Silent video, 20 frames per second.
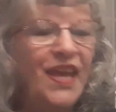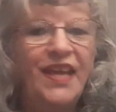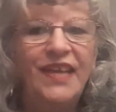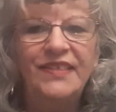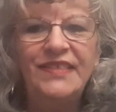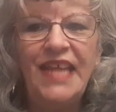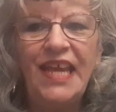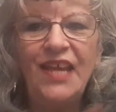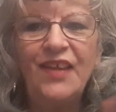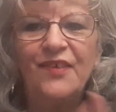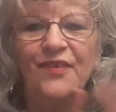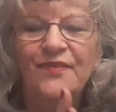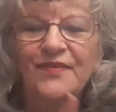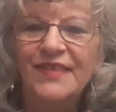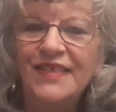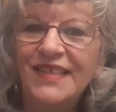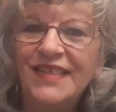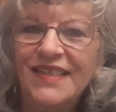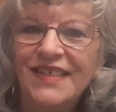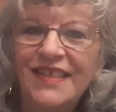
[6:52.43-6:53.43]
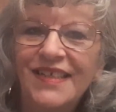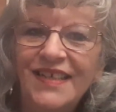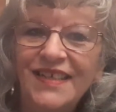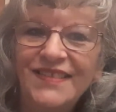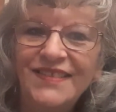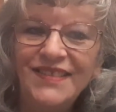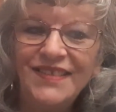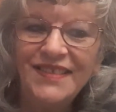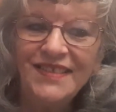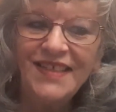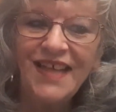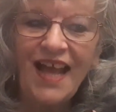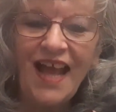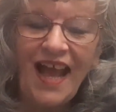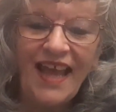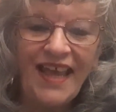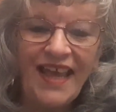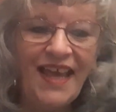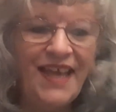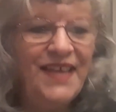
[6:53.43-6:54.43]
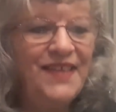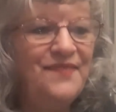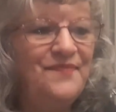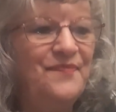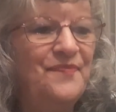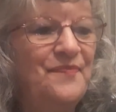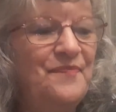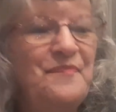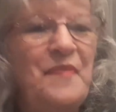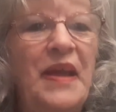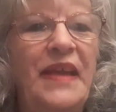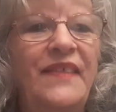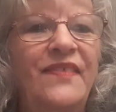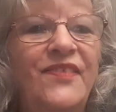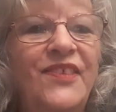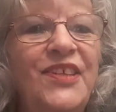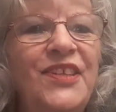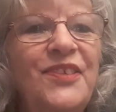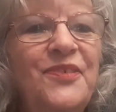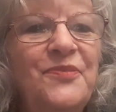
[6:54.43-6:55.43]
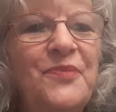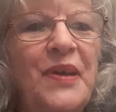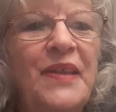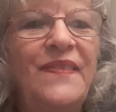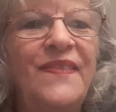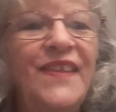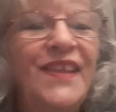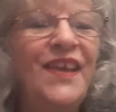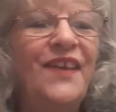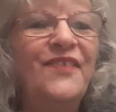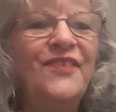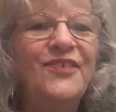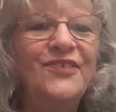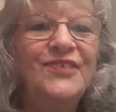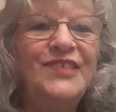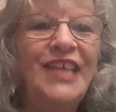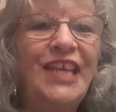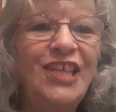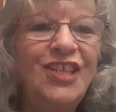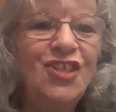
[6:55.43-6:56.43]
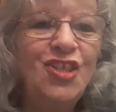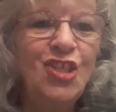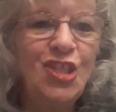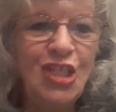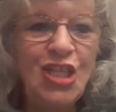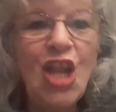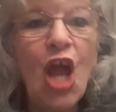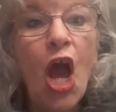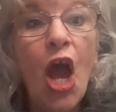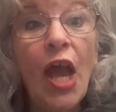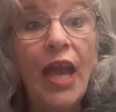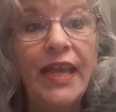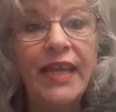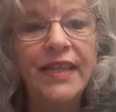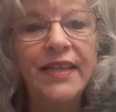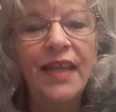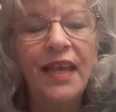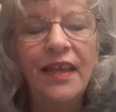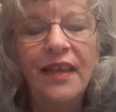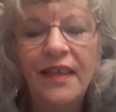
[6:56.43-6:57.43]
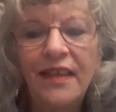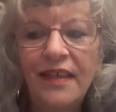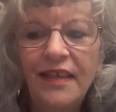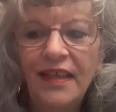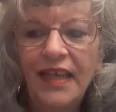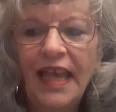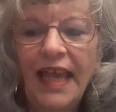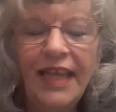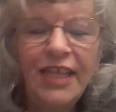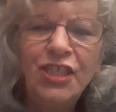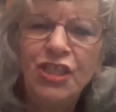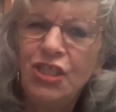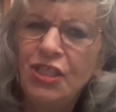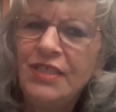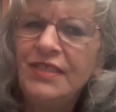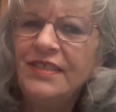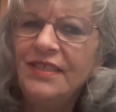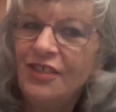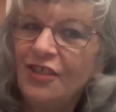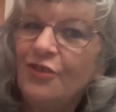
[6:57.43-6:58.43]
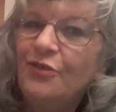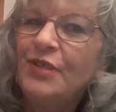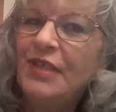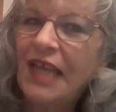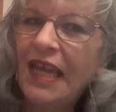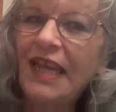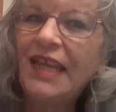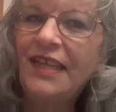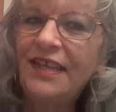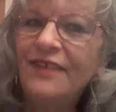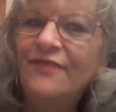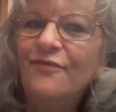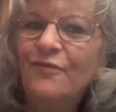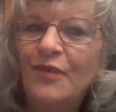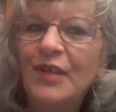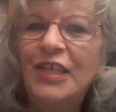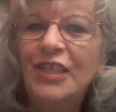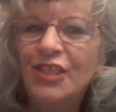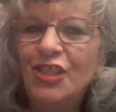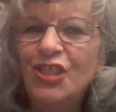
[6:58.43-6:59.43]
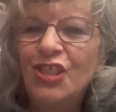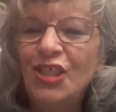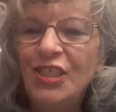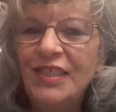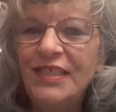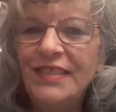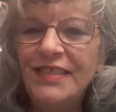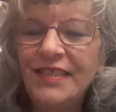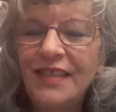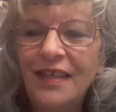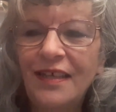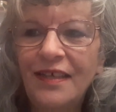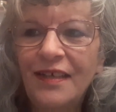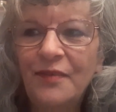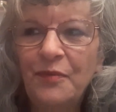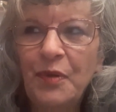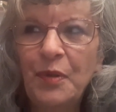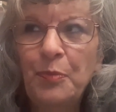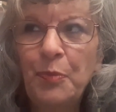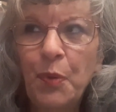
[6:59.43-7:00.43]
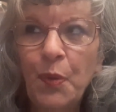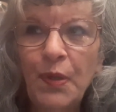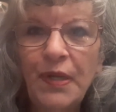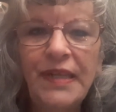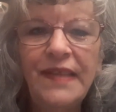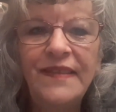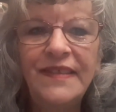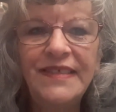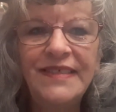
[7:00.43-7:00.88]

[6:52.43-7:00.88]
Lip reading: Now, I had my little one the other day. She's 9, and she's a creative one. We're born in the